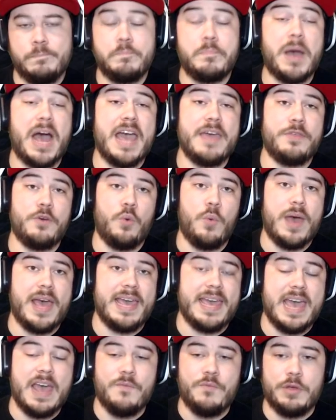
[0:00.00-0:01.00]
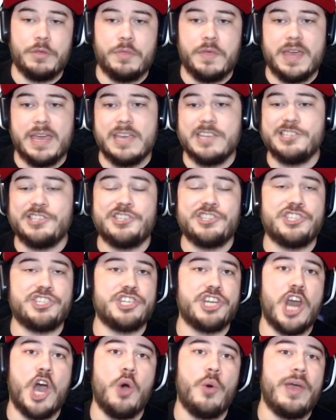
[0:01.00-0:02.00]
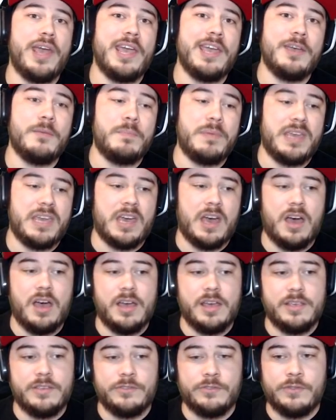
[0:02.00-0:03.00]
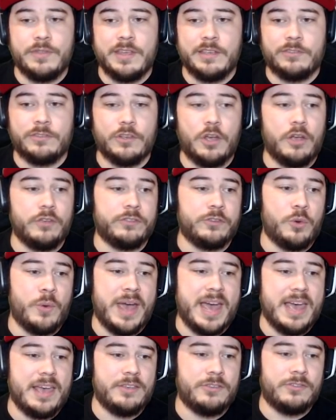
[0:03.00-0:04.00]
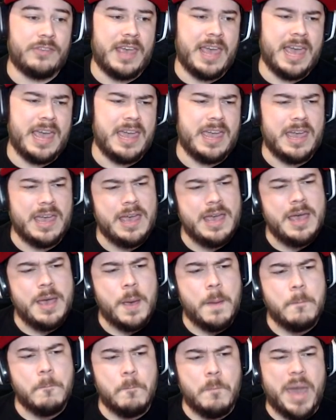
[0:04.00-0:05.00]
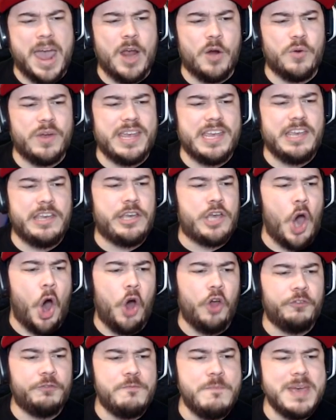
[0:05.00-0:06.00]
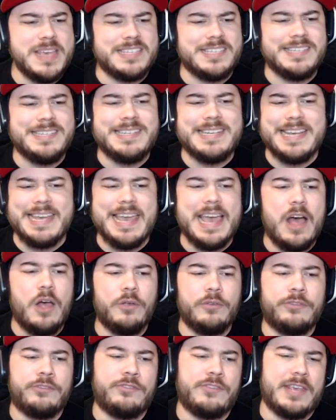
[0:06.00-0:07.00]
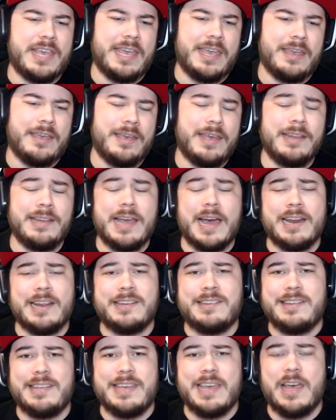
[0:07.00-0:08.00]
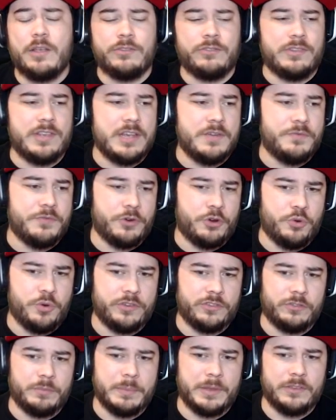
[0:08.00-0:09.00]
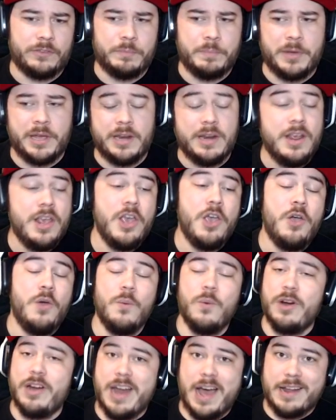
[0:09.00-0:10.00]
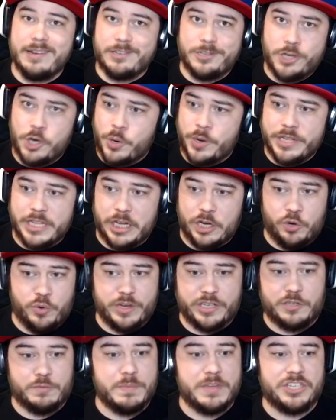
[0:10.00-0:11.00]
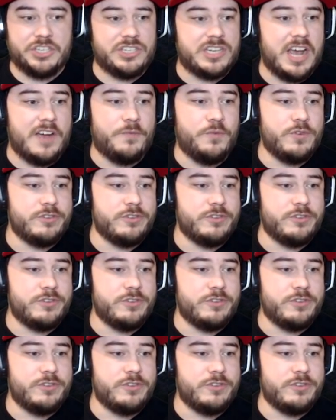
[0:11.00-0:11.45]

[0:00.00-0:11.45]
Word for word: By the way, everything is snowing because this also has a Merry Golfmas D L C. It got a D L C for Christmas, but we're not doing the Christmas stuff.